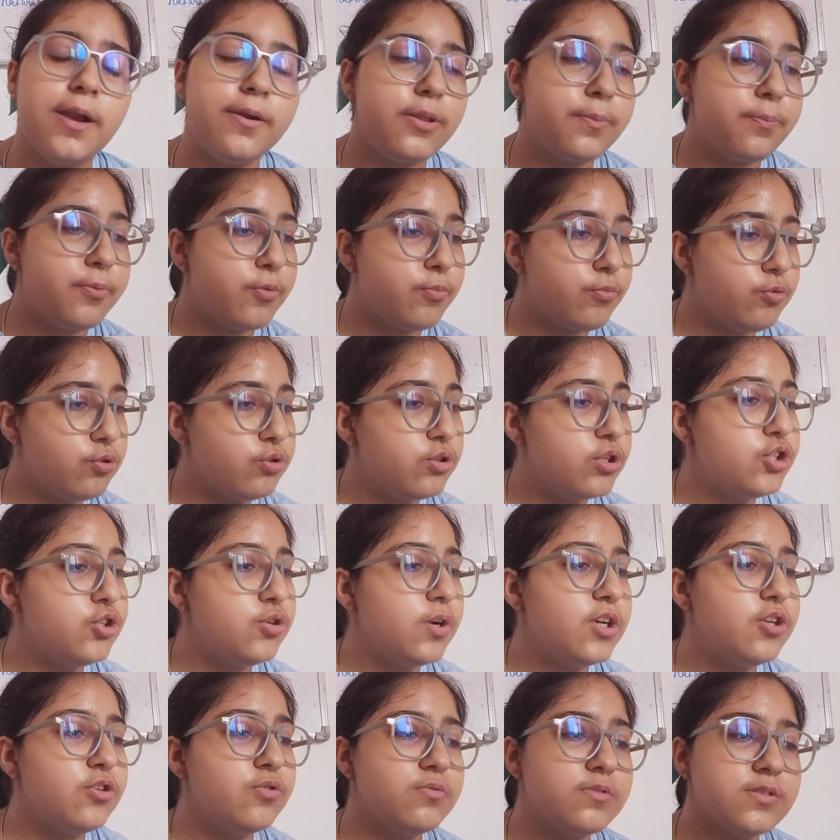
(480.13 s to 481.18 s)
and the promoter you
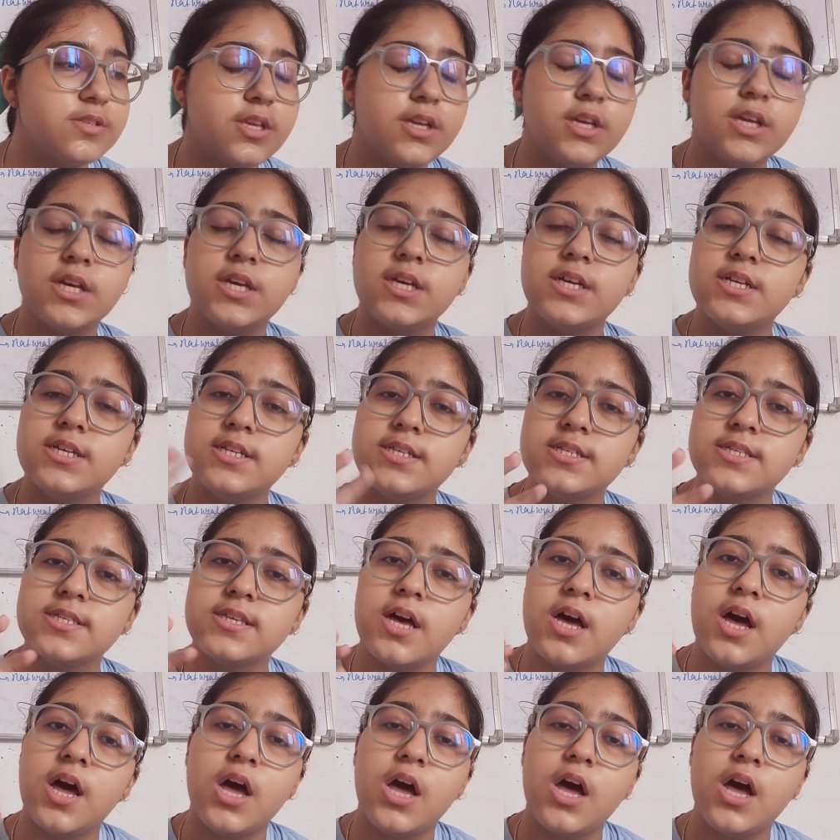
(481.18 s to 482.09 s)
are using is